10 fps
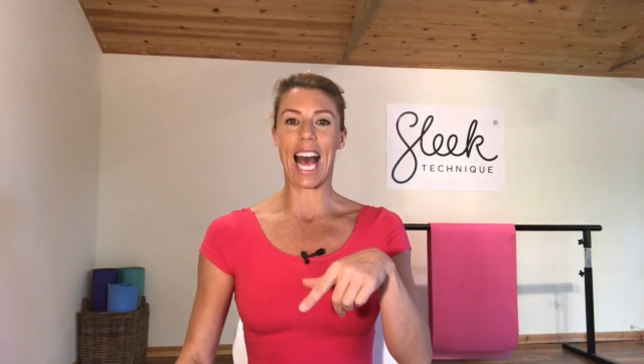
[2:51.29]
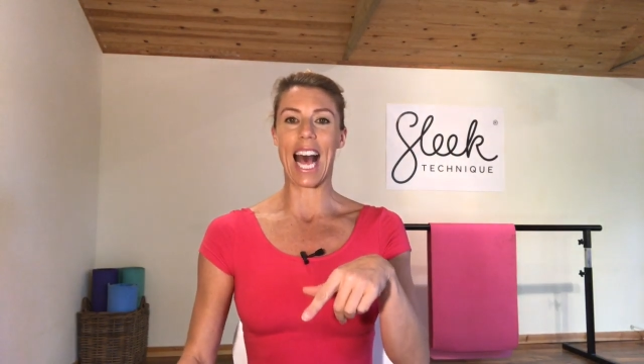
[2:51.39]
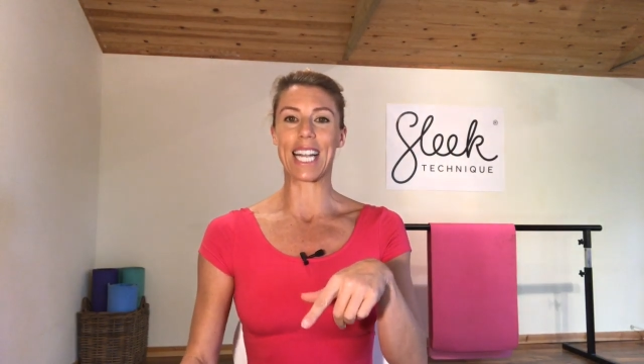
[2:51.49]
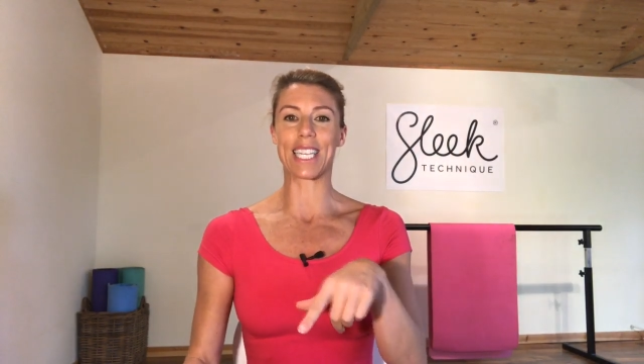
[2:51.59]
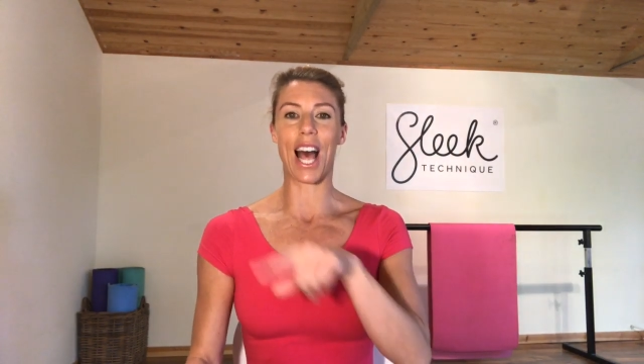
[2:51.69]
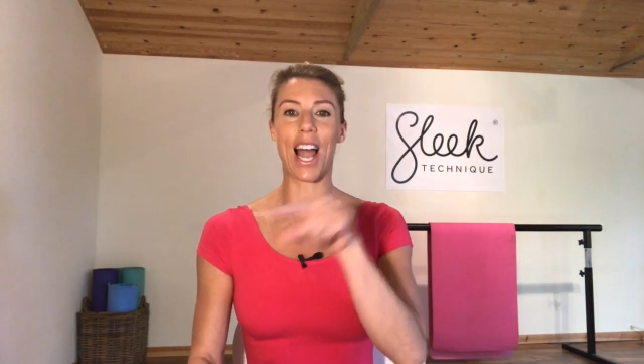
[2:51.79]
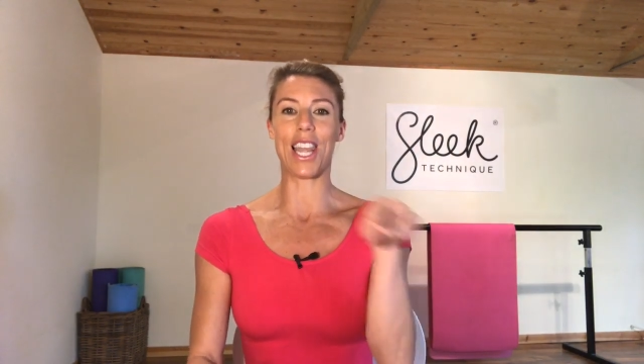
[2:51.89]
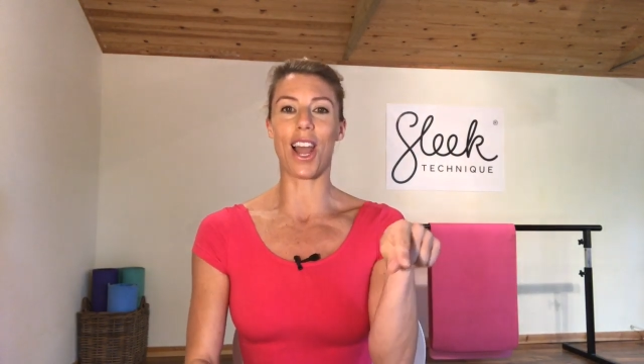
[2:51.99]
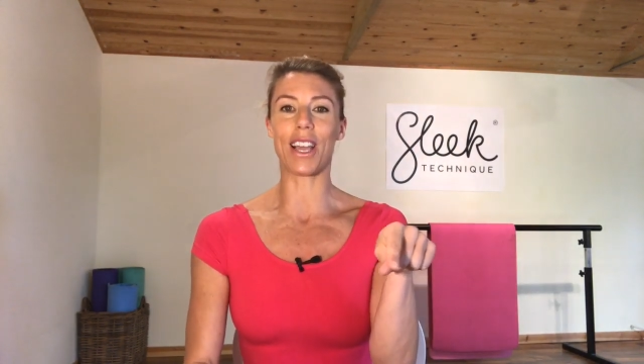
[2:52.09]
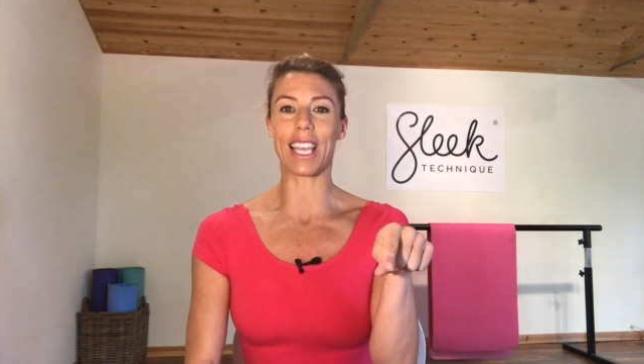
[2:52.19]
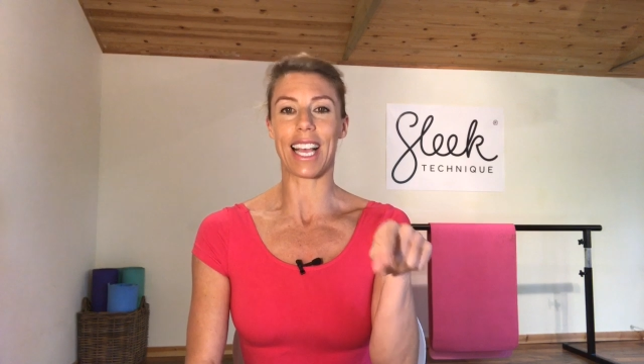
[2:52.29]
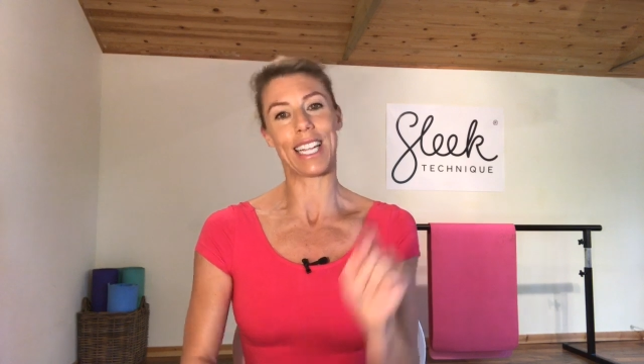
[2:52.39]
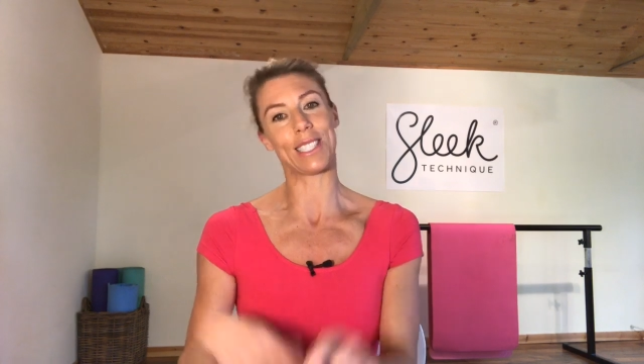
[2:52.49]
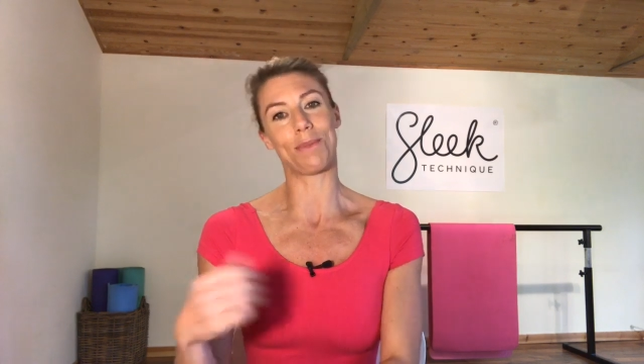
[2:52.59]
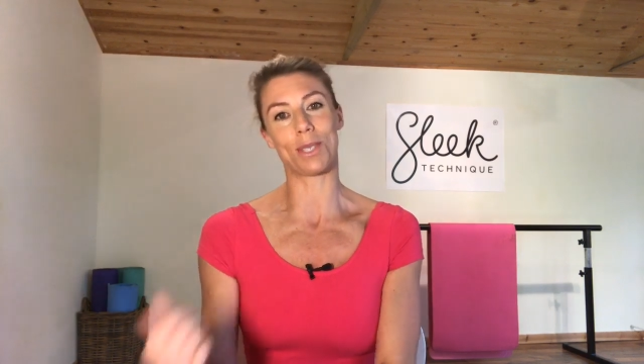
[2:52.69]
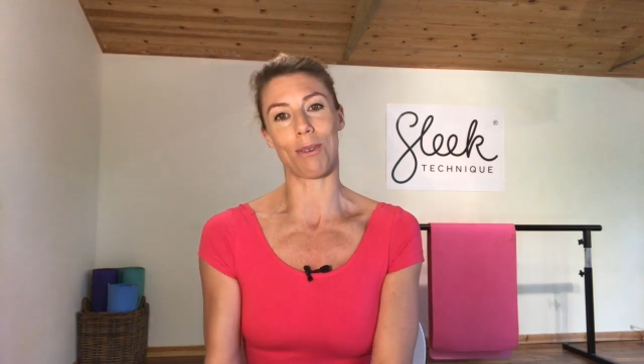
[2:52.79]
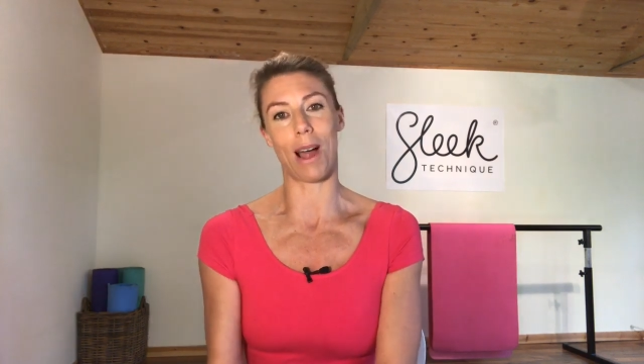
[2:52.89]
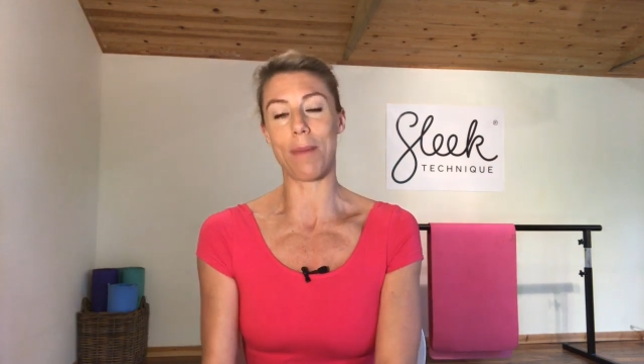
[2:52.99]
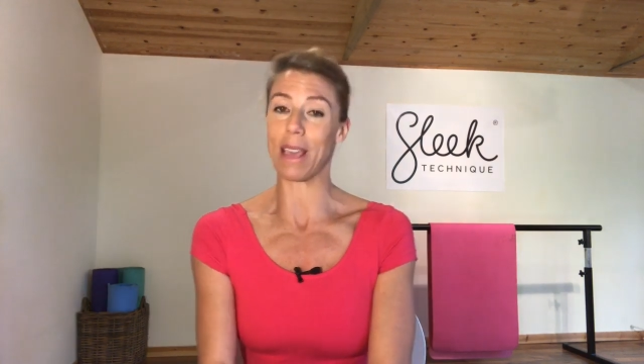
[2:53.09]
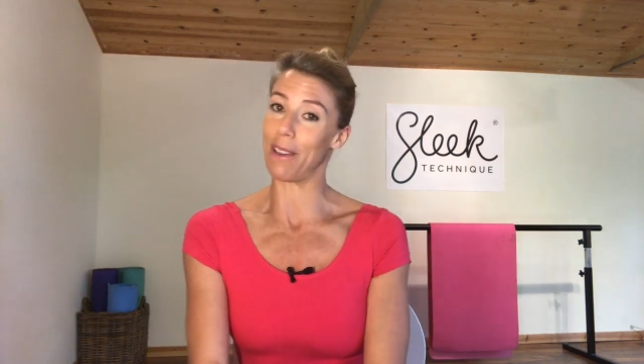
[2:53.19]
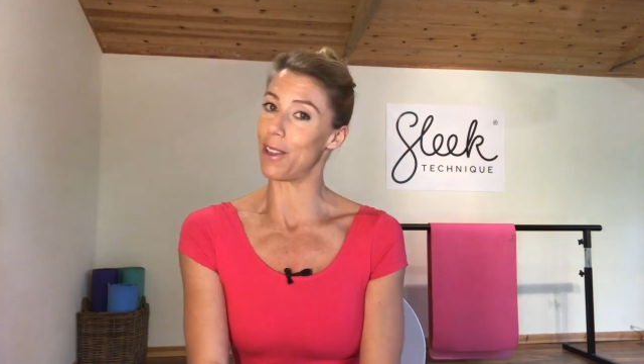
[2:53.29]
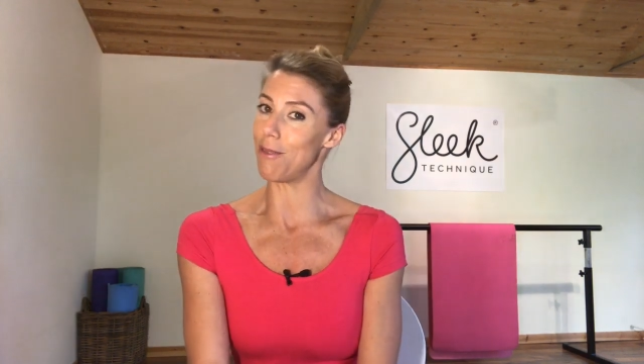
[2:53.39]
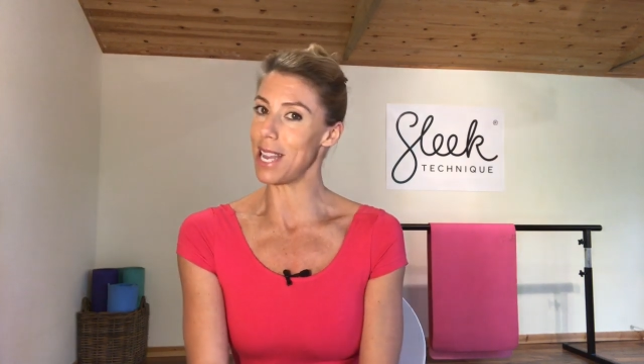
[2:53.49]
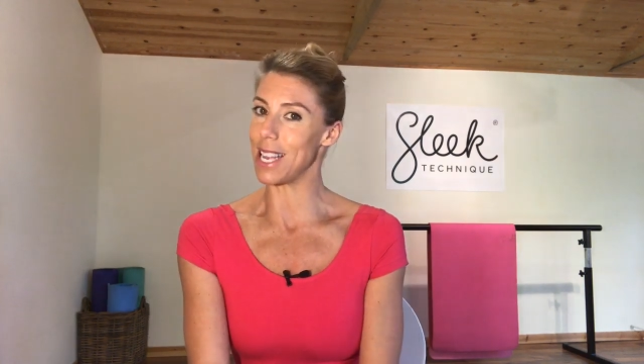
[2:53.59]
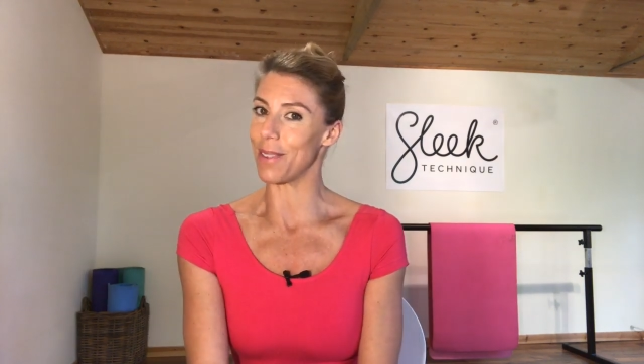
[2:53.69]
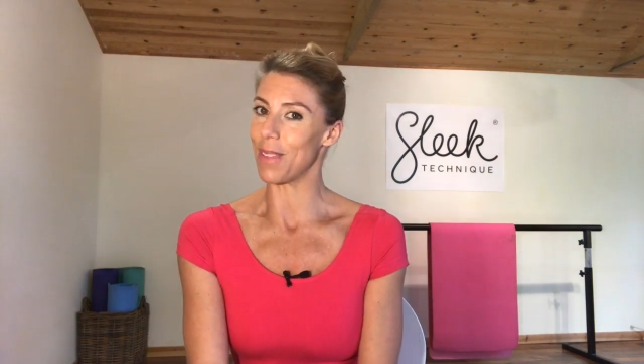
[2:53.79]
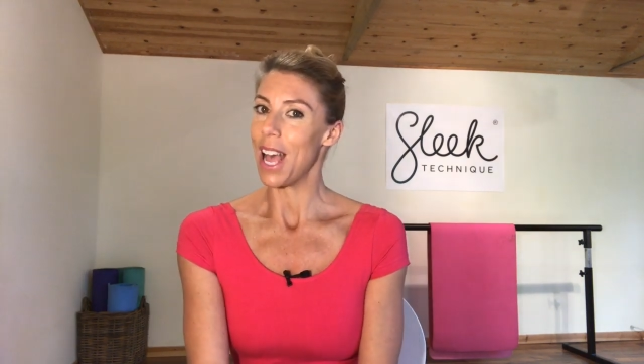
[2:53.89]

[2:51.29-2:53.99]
and like and subscribe if you did.